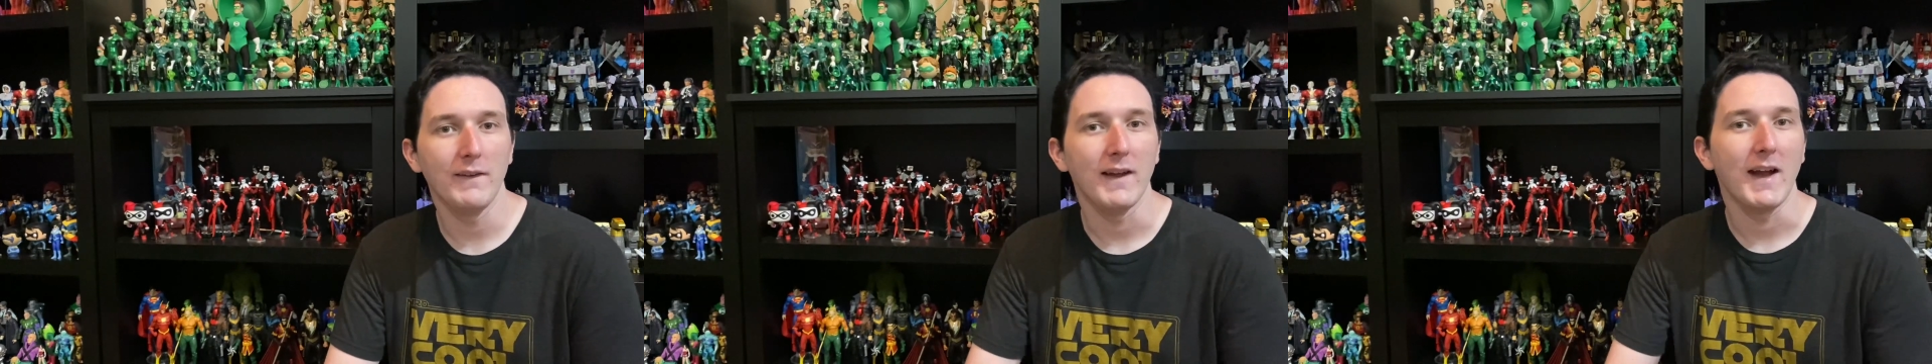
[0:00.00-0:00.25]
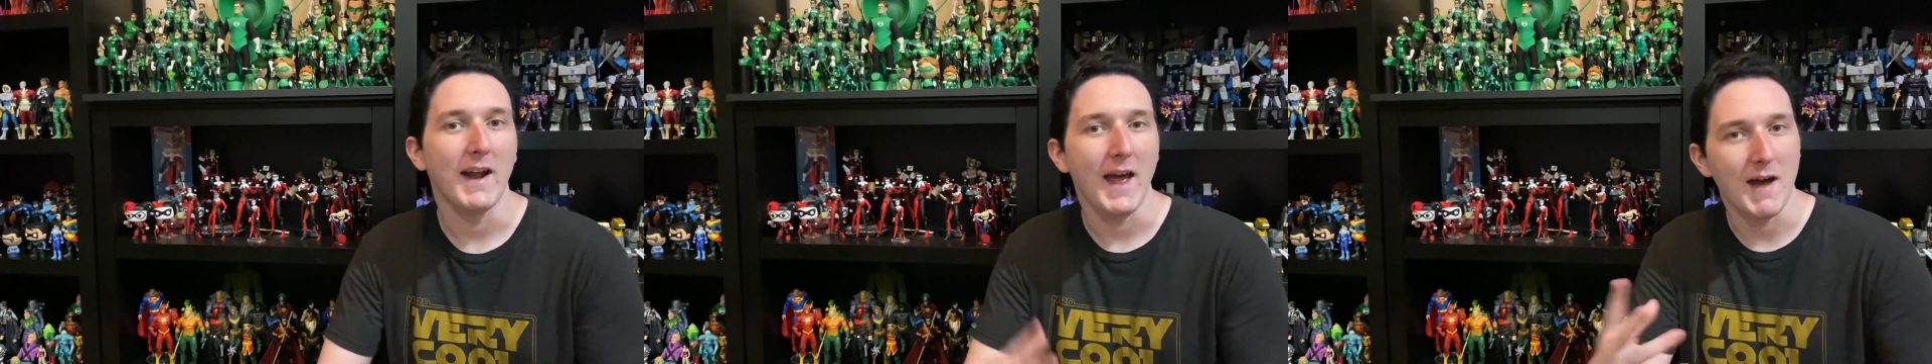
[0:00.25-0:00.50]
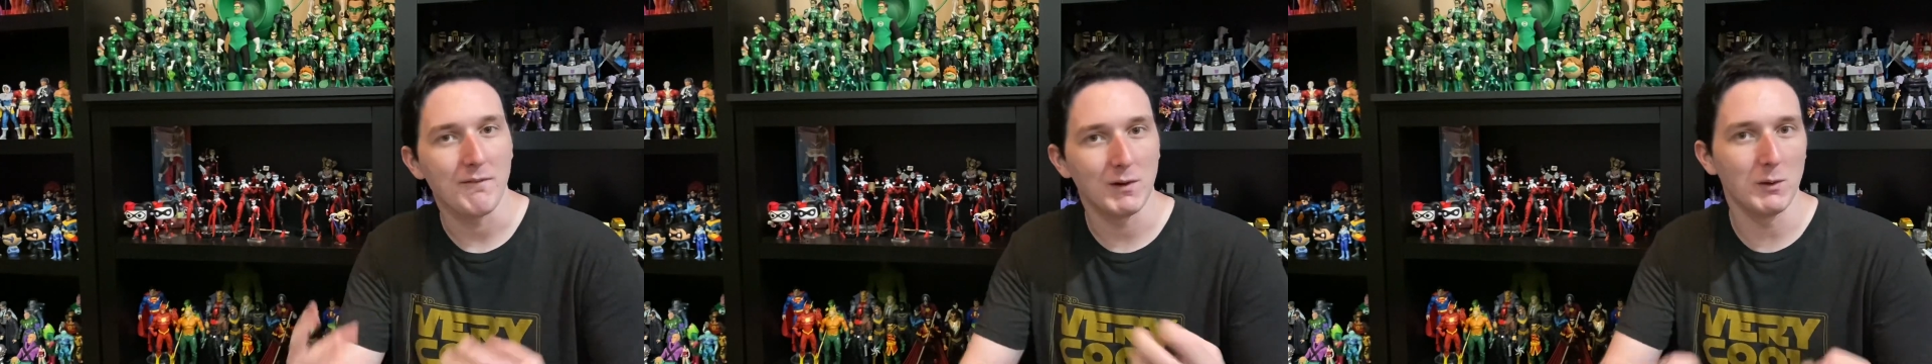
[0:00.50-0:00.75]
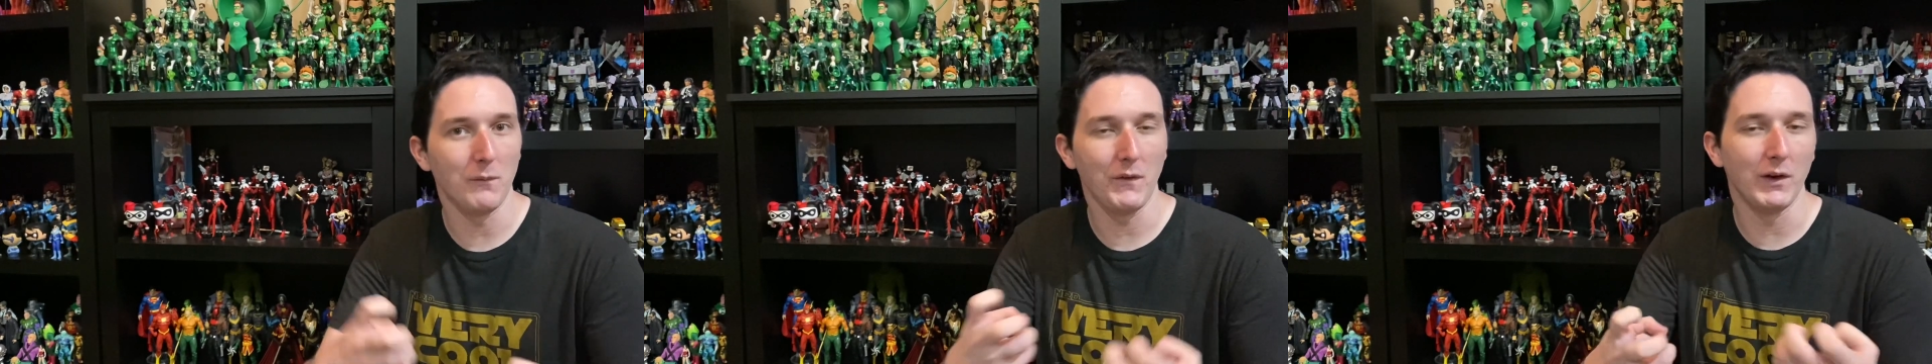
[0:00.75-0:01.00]
They kind of have
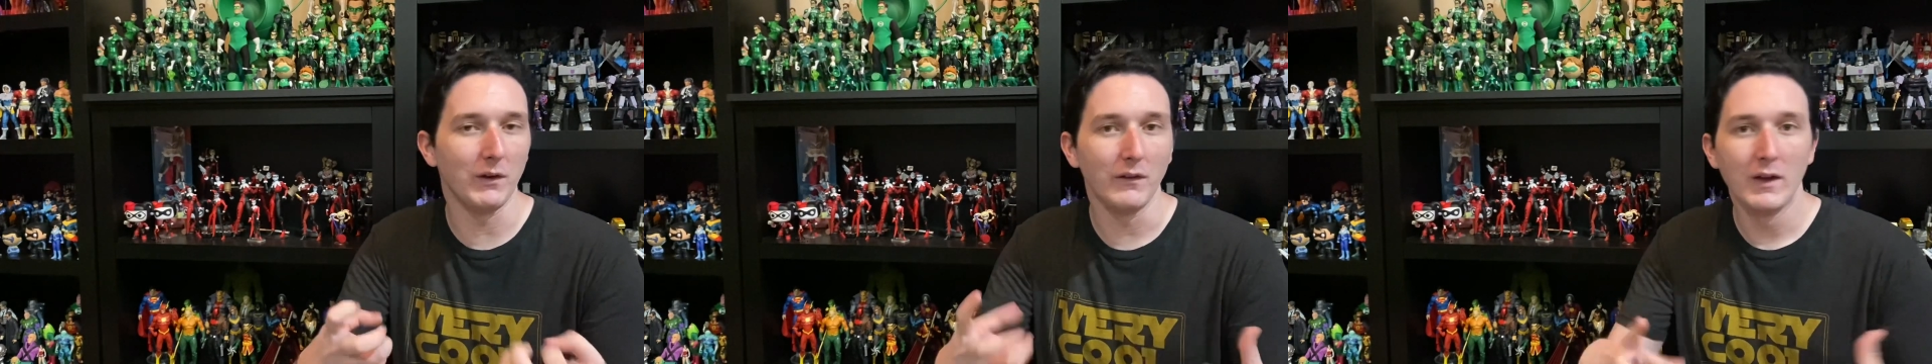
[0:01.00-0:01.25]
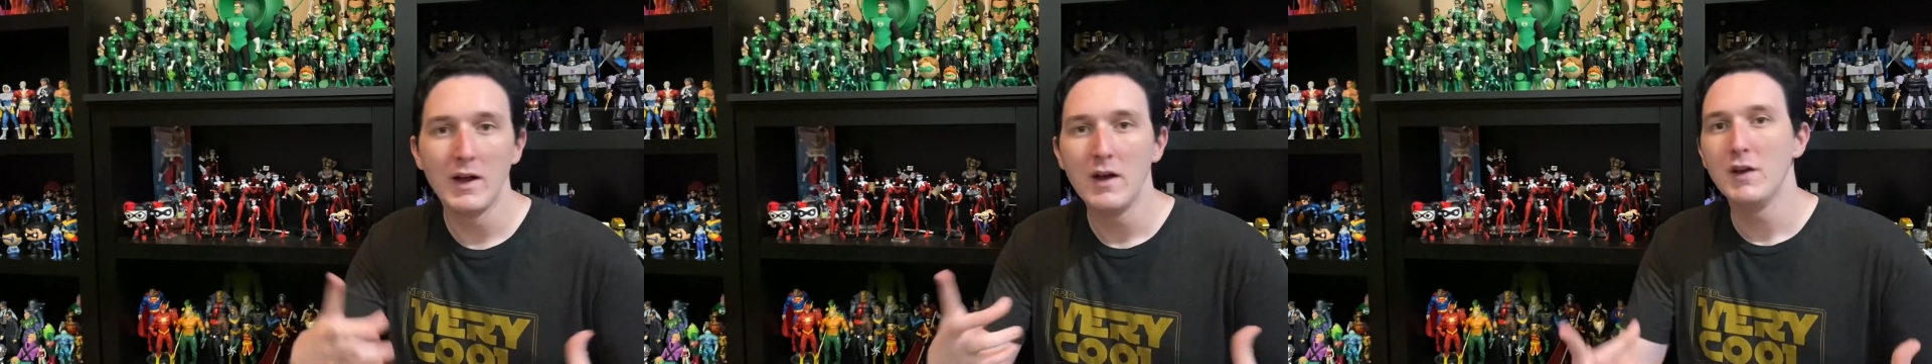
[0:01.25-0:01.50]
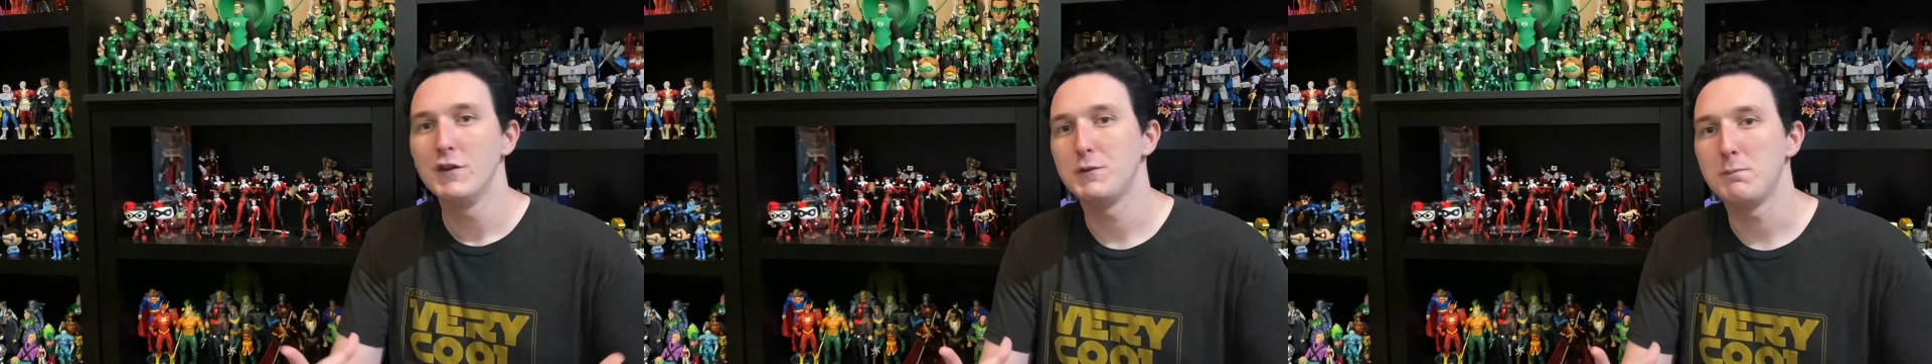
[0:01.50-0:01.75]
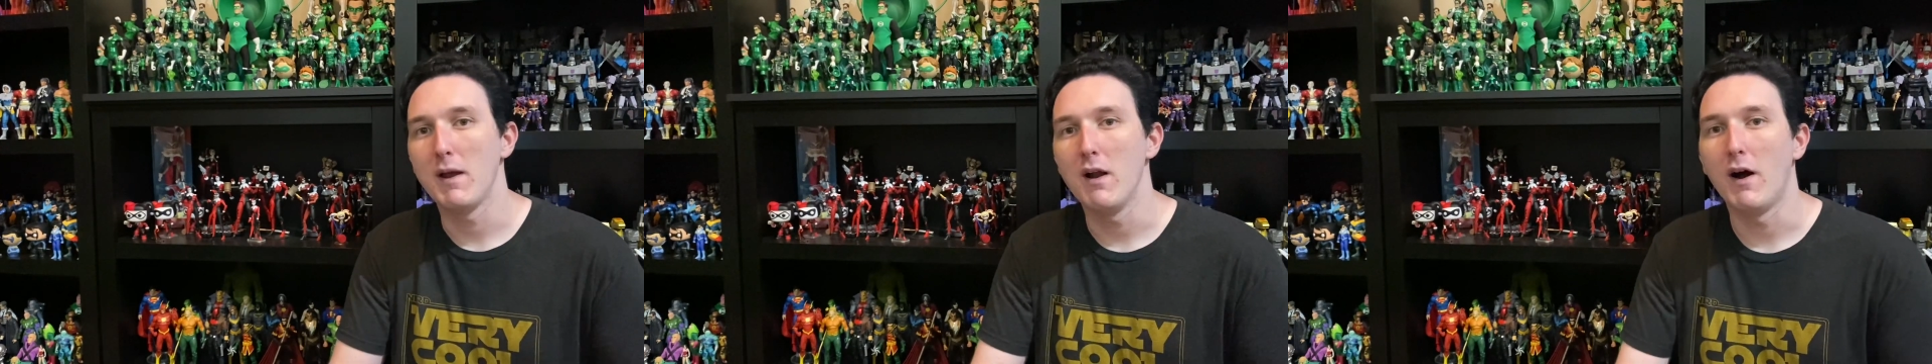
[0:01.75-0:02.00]
their own little
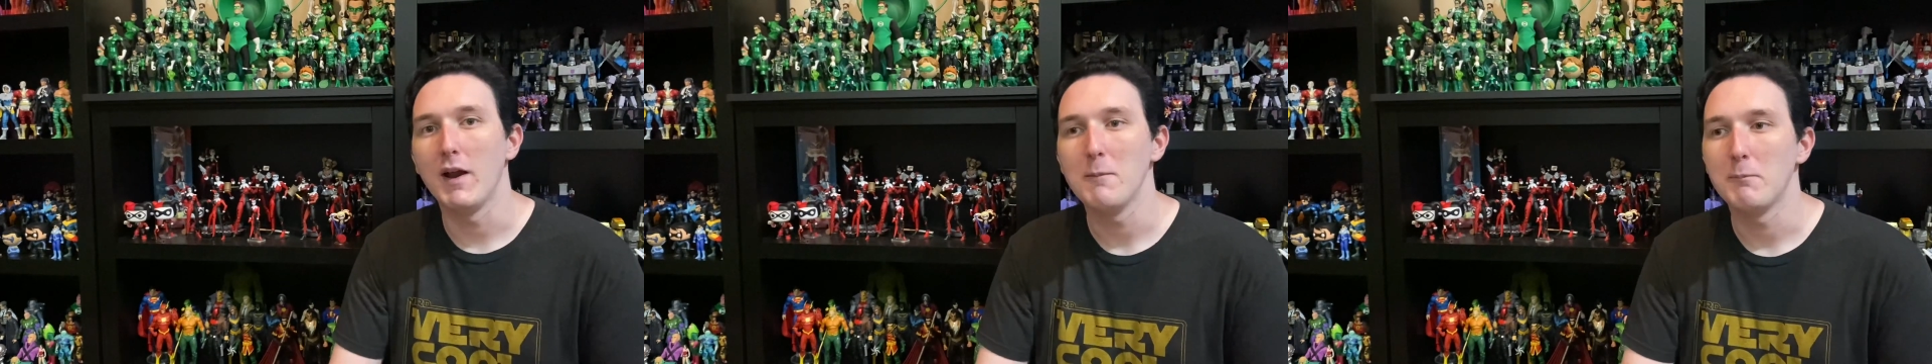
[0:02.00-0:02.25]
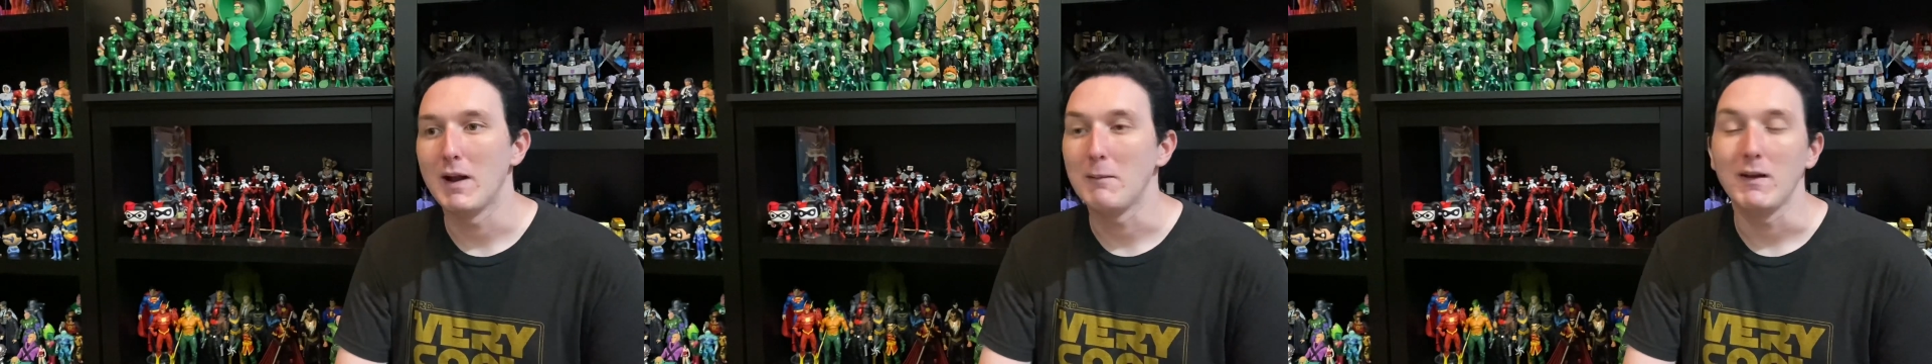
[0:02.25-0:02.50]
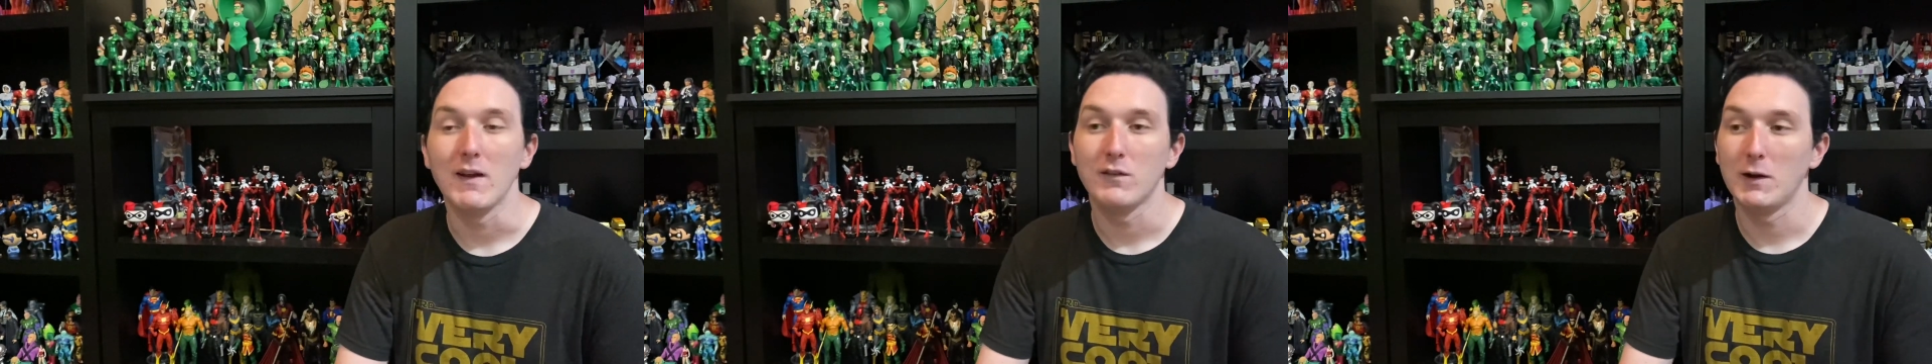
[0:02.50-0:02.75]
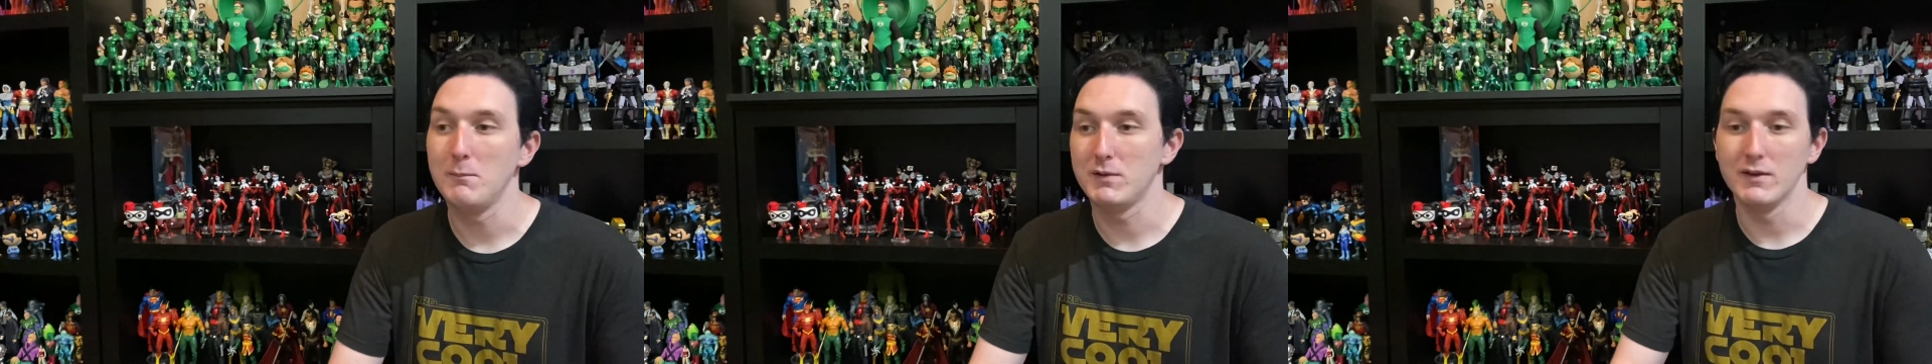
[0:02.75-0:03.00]
spin on it, but I mean, in
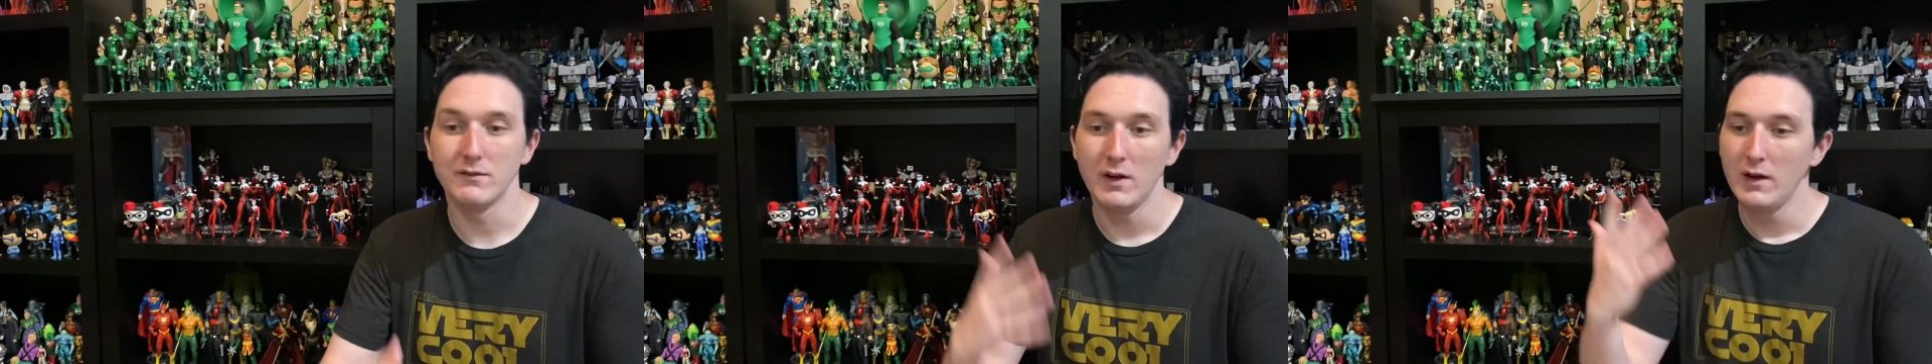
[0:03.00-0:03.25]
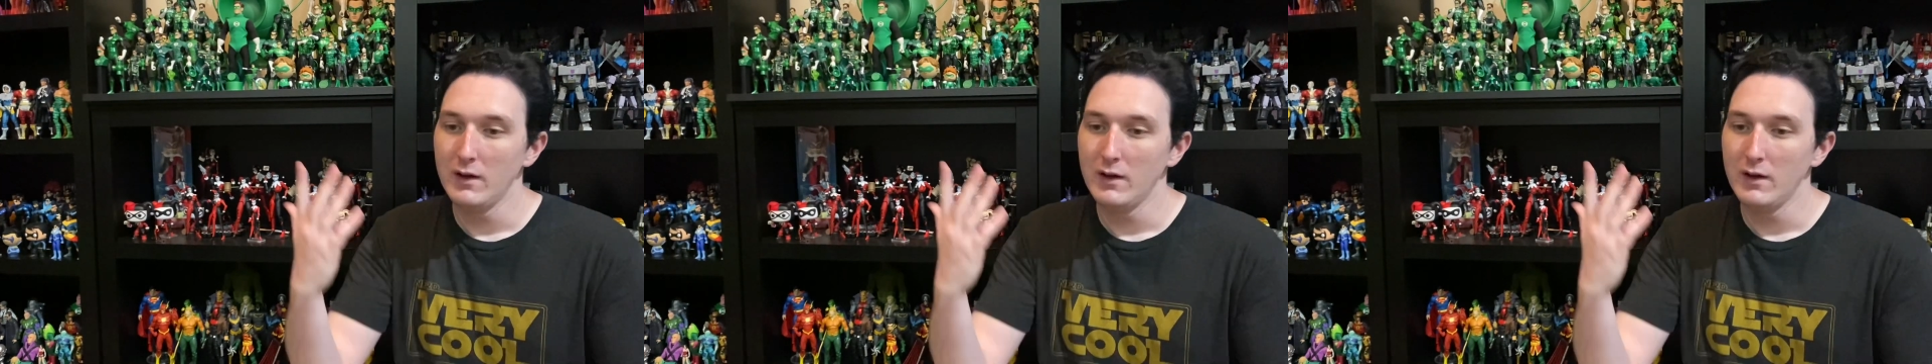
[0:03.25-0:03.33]
terms of